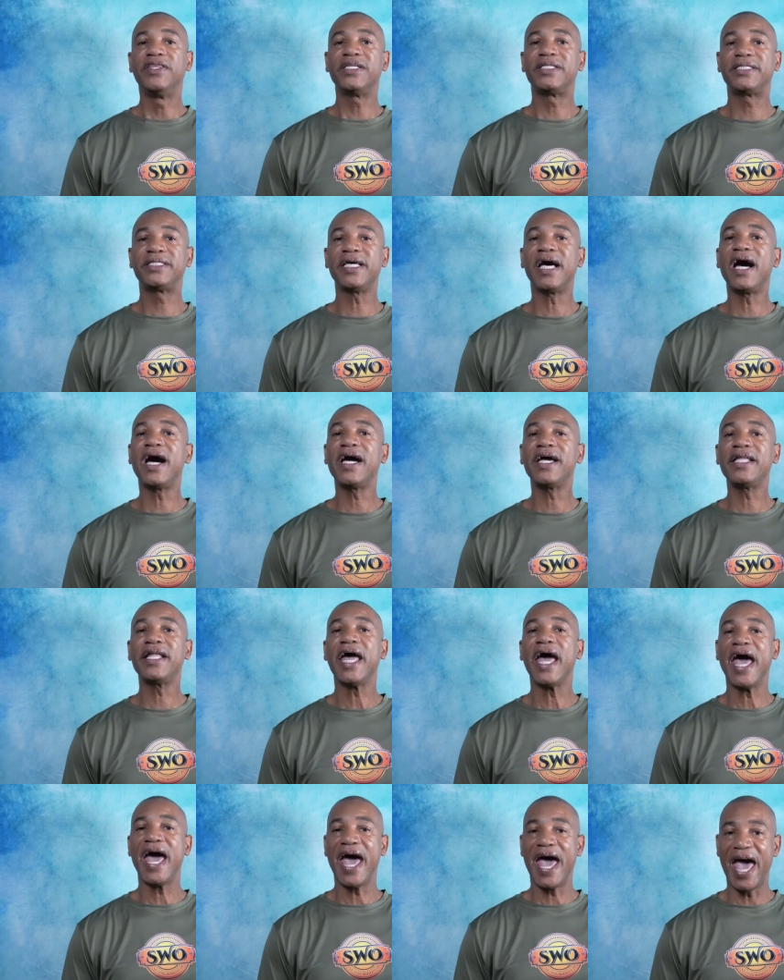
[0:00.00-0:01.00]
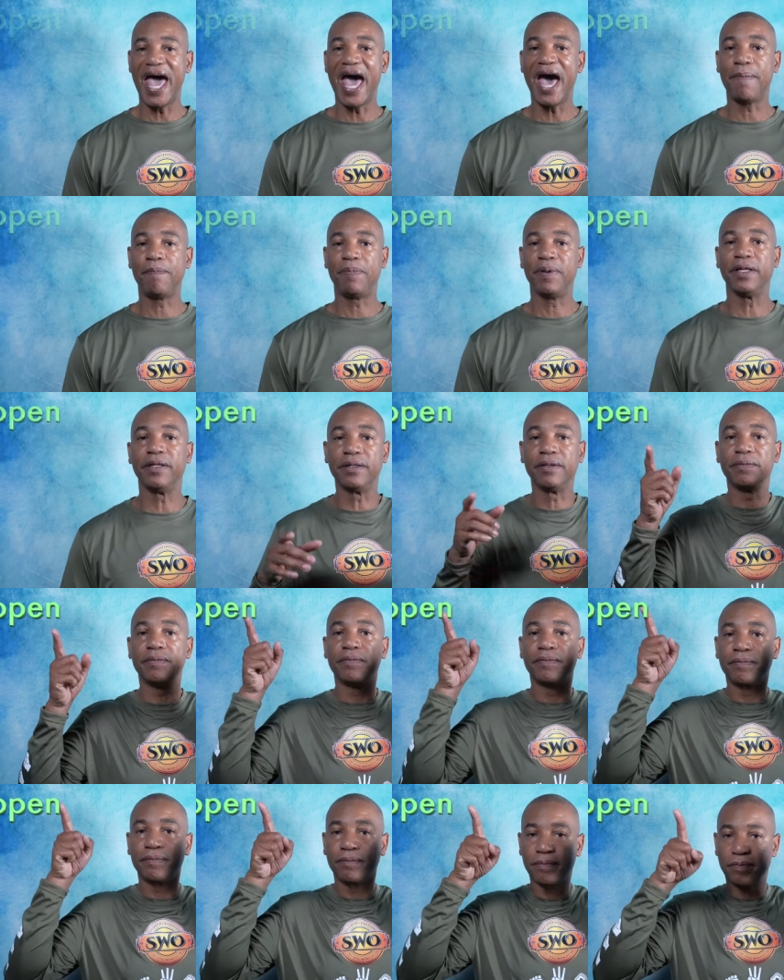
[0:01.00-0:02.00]
The sign happened.
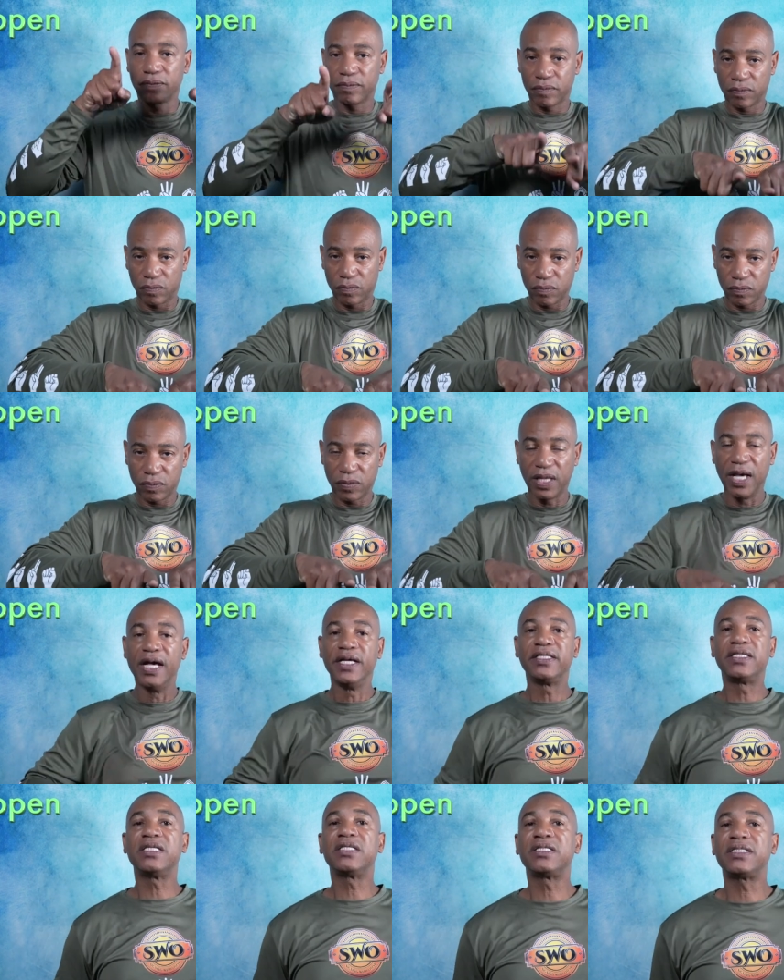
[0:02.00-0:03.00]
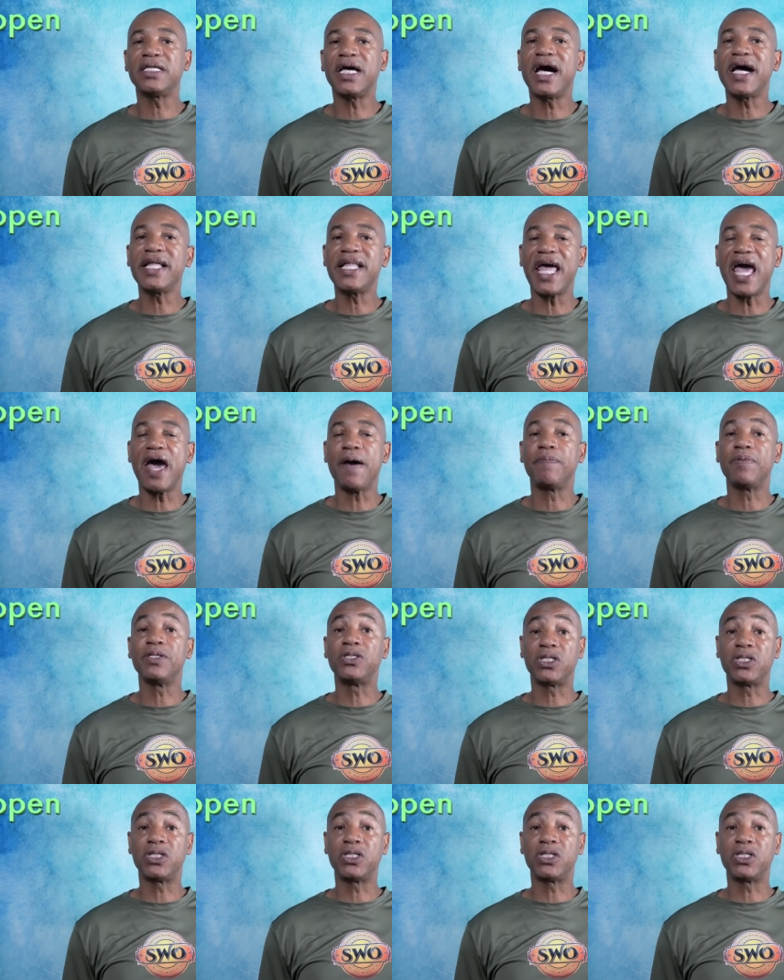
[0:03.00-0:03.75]
To sign happen,